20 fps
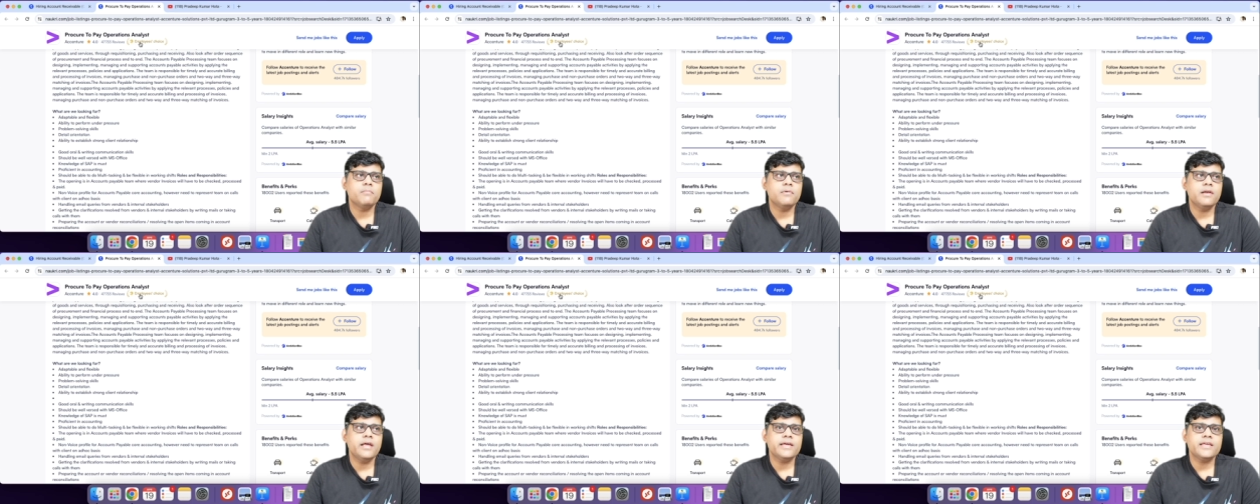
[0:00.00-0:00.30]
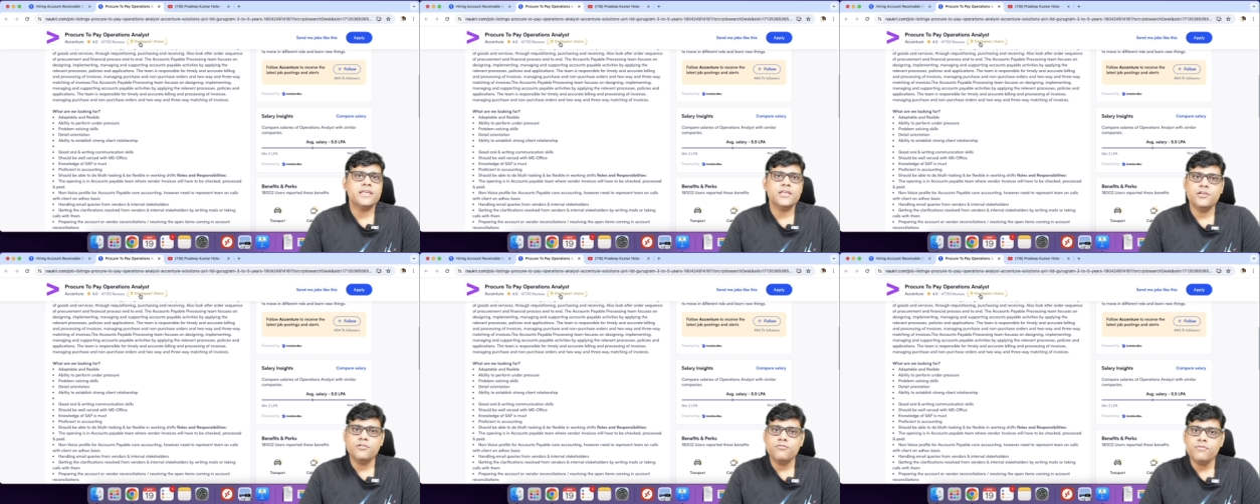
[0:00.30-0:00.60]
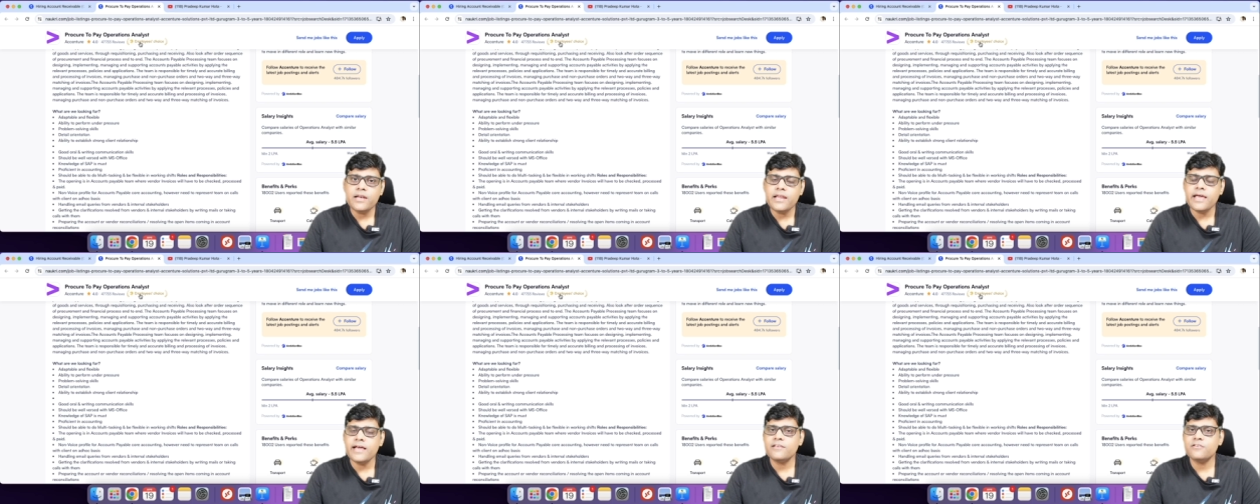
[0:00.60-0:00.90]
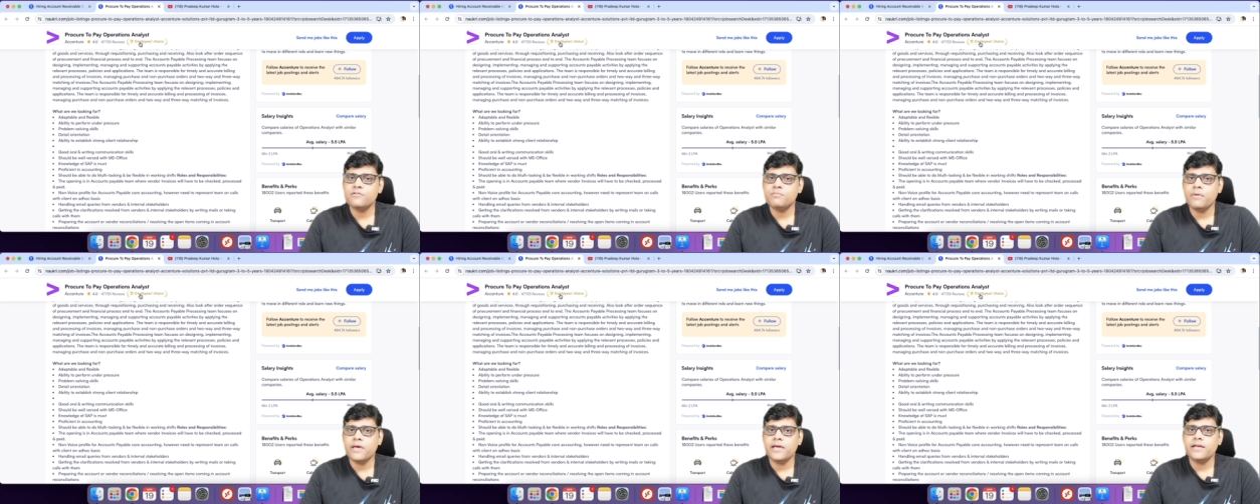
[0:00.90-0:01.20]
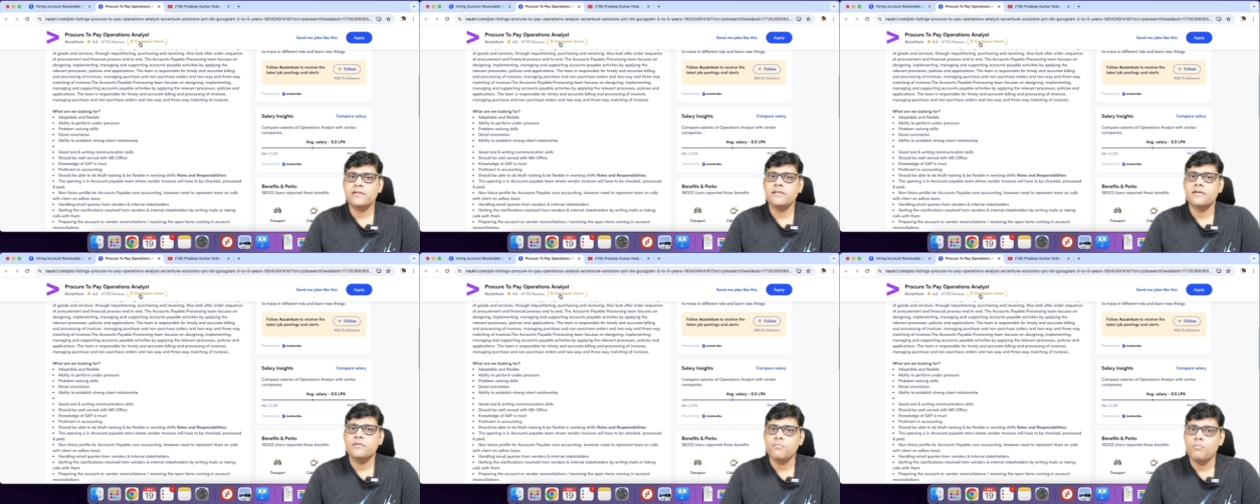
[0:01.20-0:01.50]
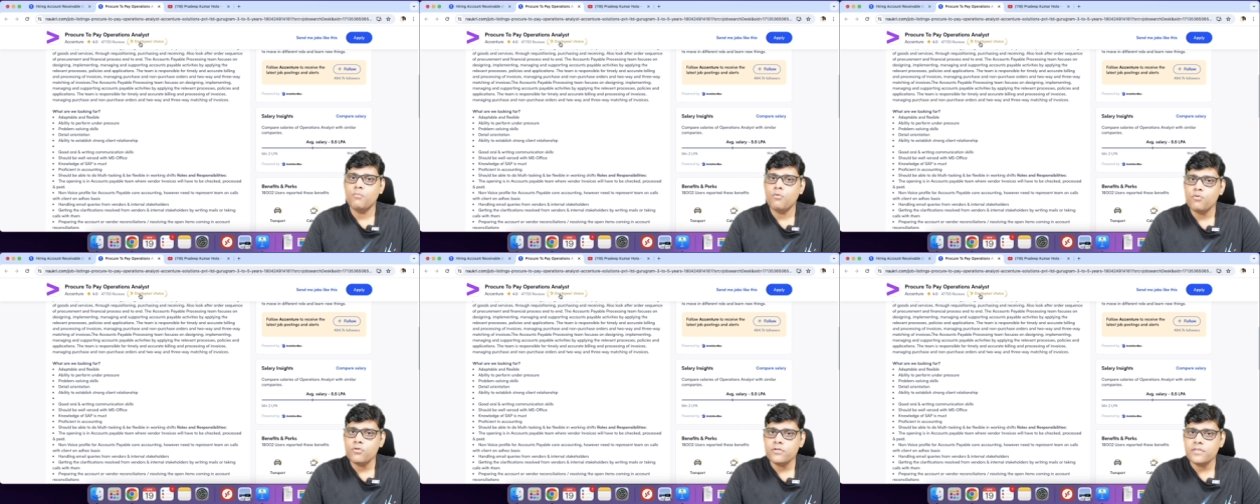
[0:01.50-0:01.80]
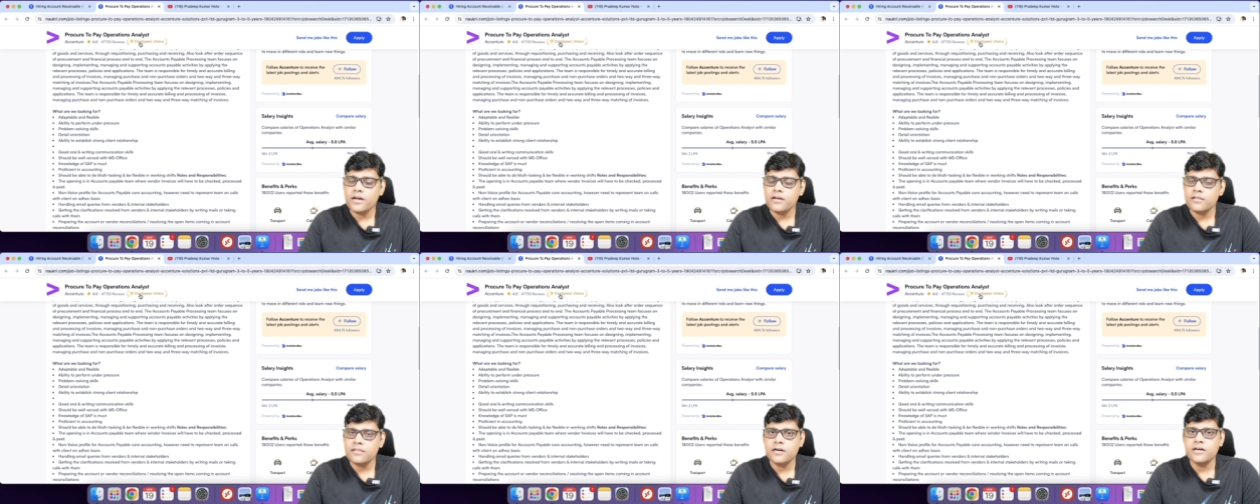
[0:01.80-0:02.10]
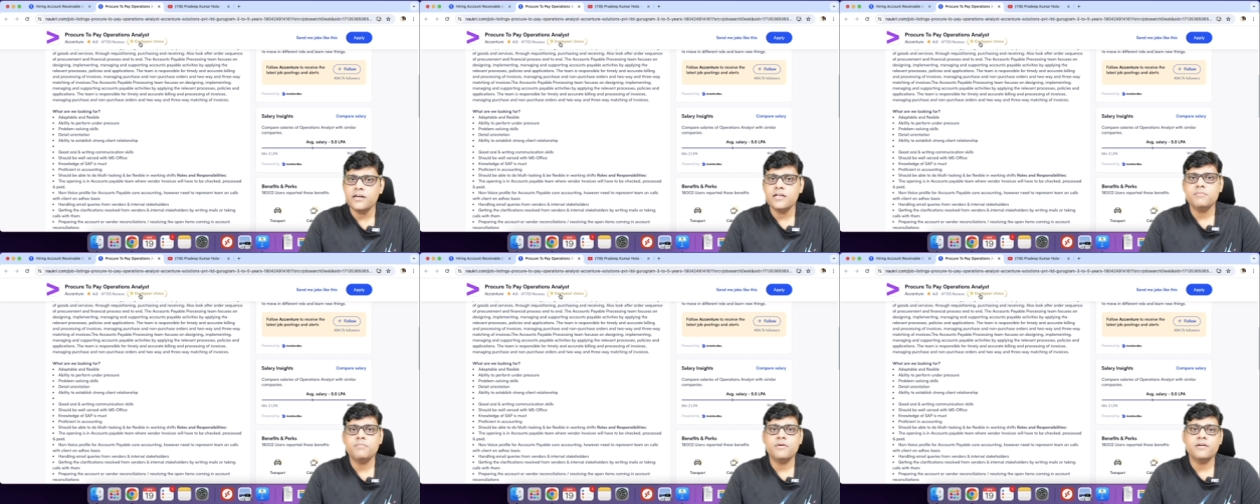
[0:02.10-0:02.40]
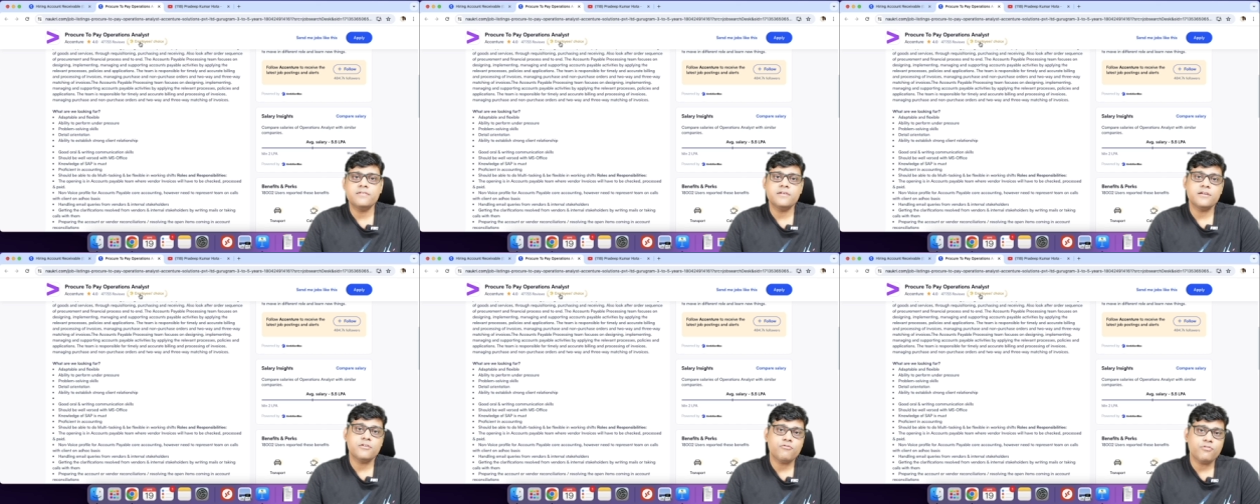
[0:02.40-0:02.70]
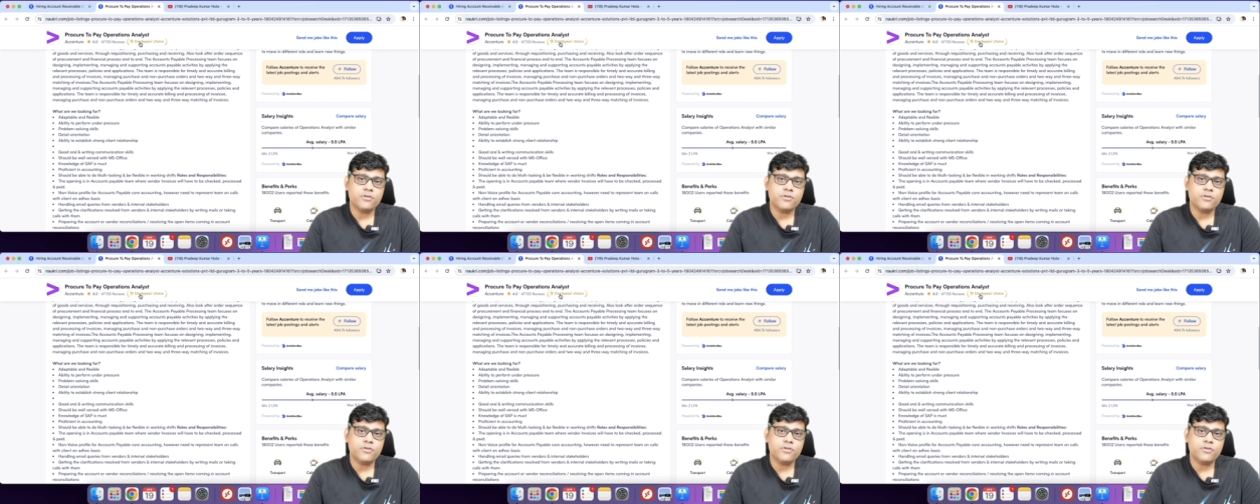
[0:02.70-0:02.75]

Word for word: like you will expect more than 30%